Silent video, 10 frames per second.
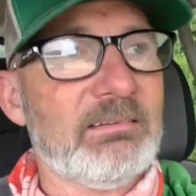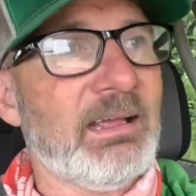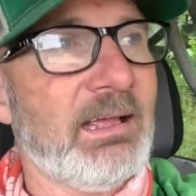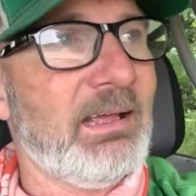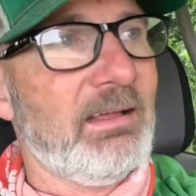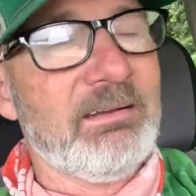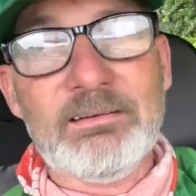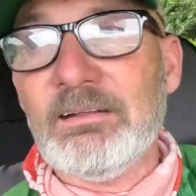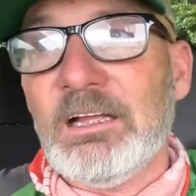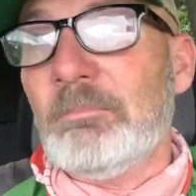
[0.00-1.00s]
and
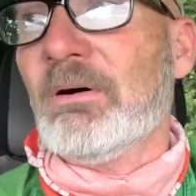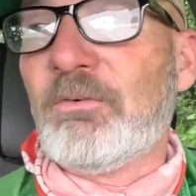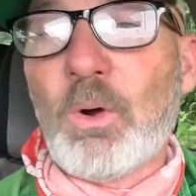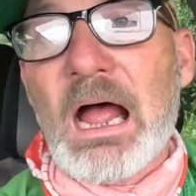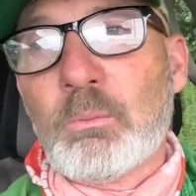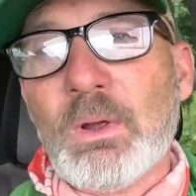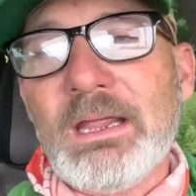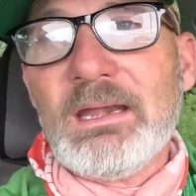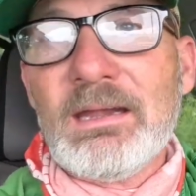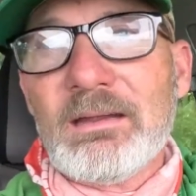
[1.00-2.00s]
before I
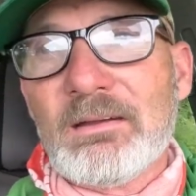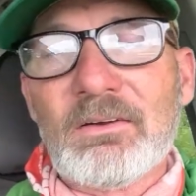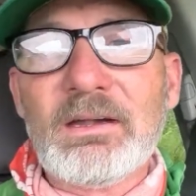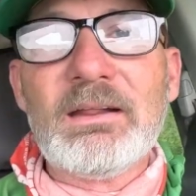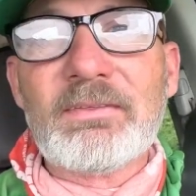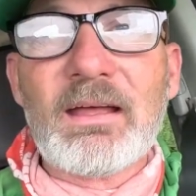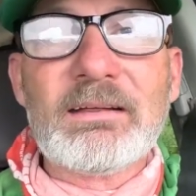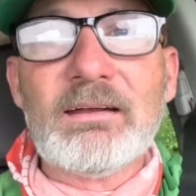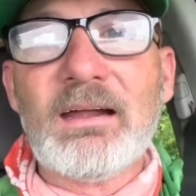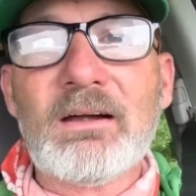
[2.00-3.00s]
weeded it or
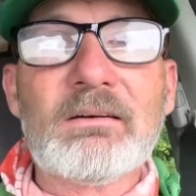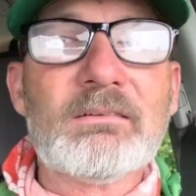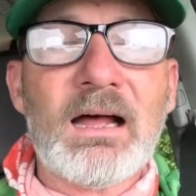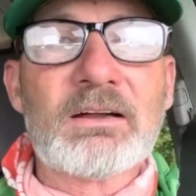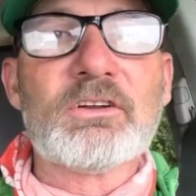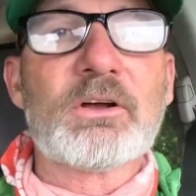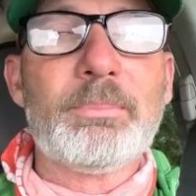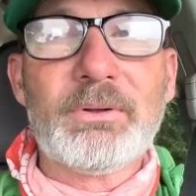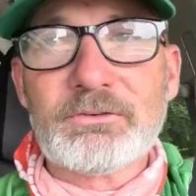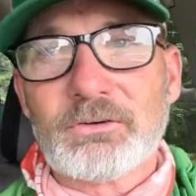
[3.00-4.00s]
anything there I took a
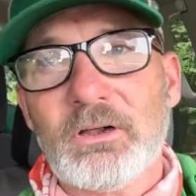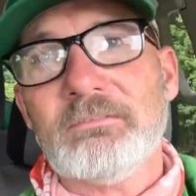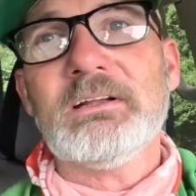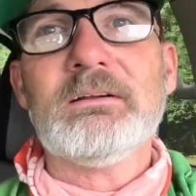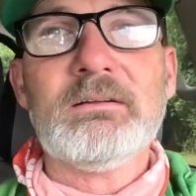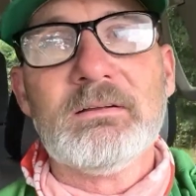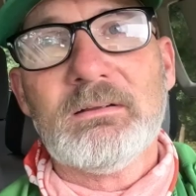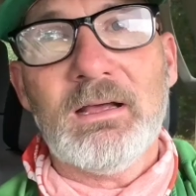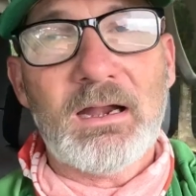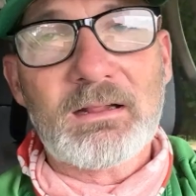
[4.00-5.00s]
picture of it
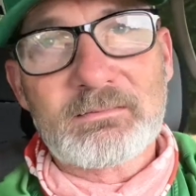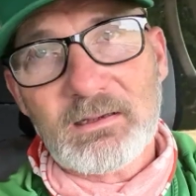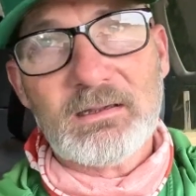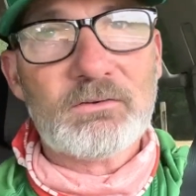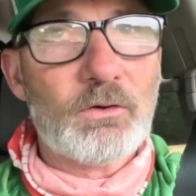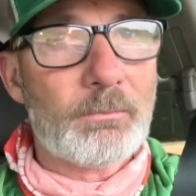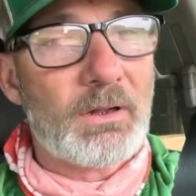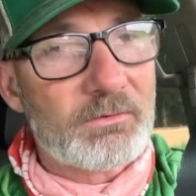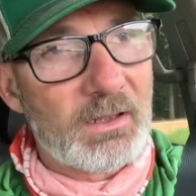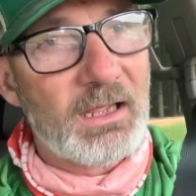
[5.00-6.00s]
and I sent it to him
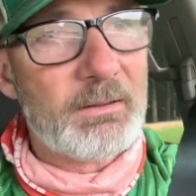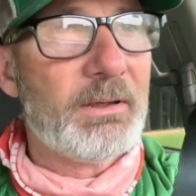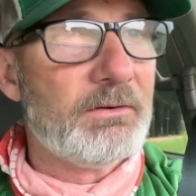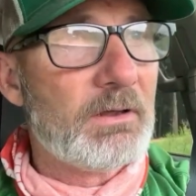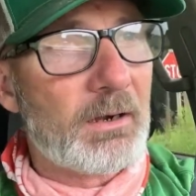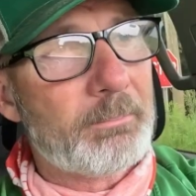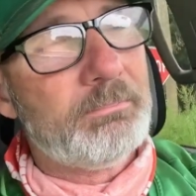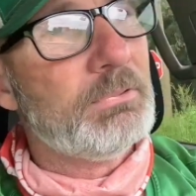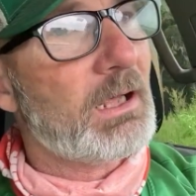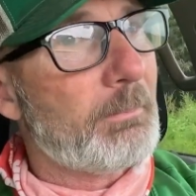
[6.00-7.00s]
I was like hey man you got a
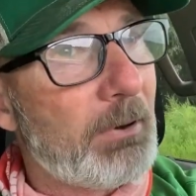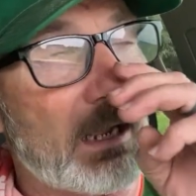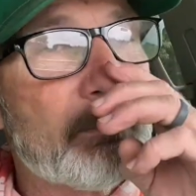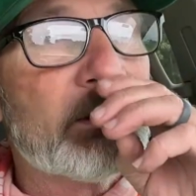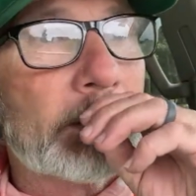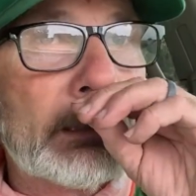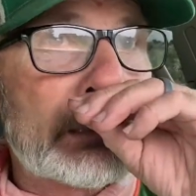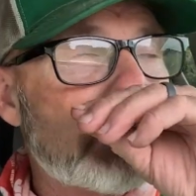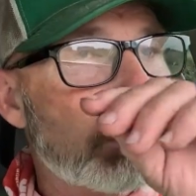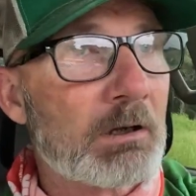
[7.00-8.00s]
you got a pipe here
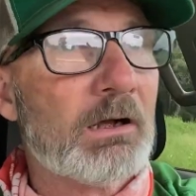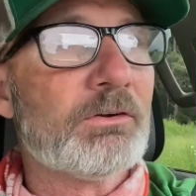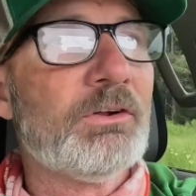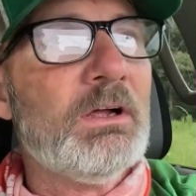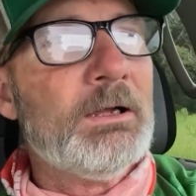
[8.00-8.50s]
leaking because